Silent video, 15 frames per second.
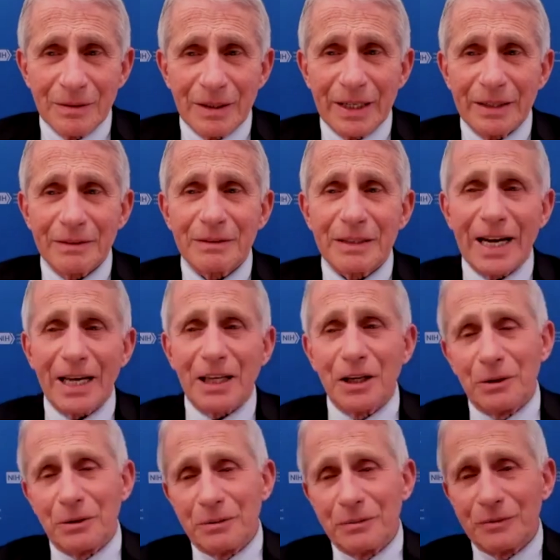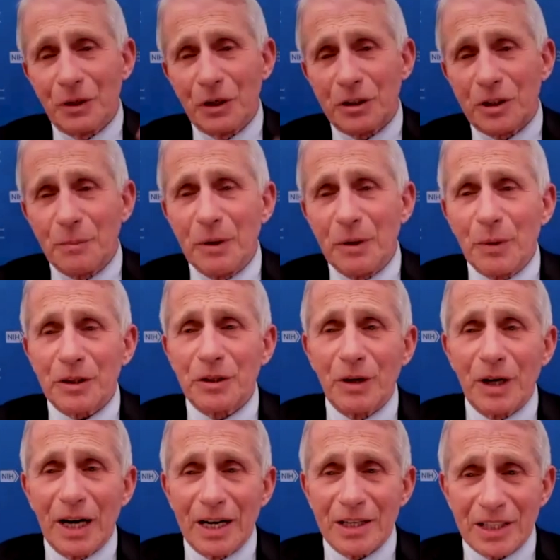Right, thank you. Good to be with you
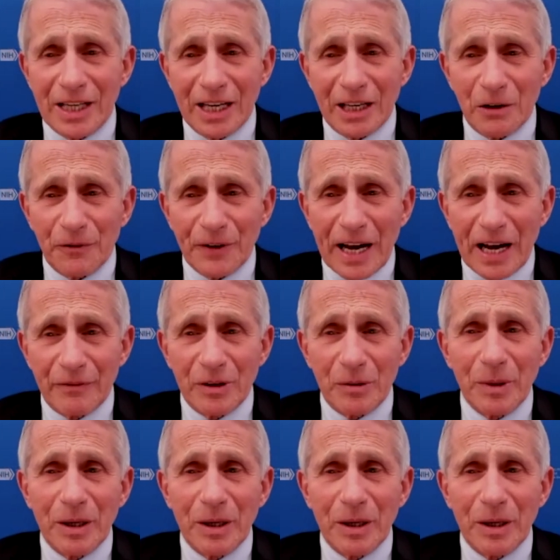guys. Thank you for having me.